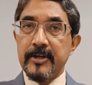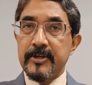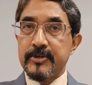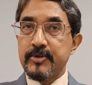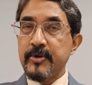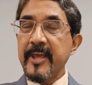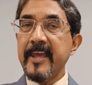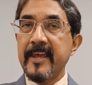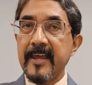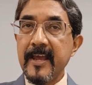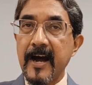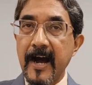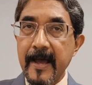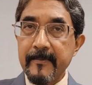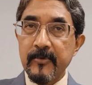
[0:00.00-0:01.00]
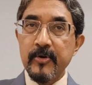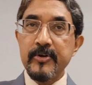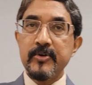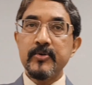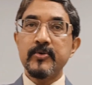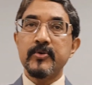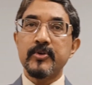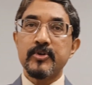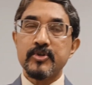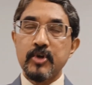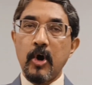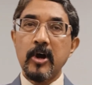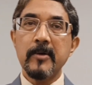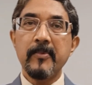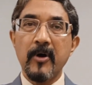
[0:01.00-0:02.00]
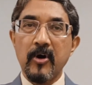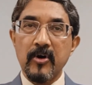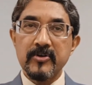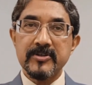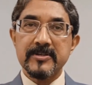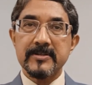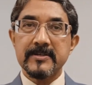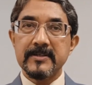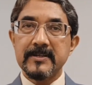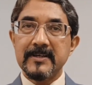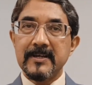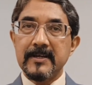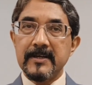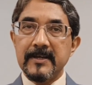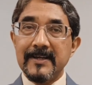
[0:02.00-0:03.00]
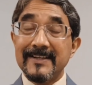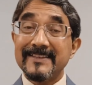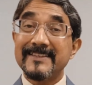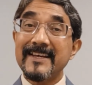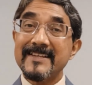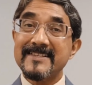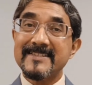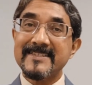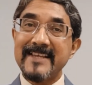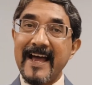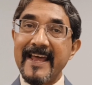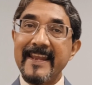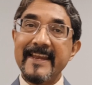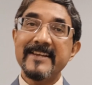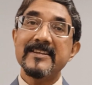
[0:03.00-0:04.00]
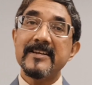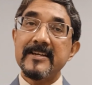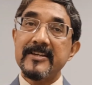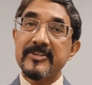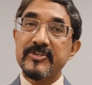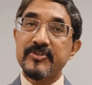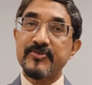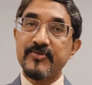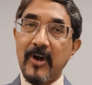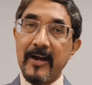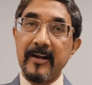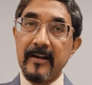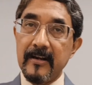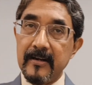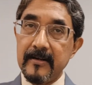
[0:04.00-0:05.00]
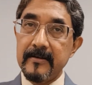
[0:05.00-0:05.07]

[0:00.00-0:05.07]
Today, I'm going to talk about the silent struggle,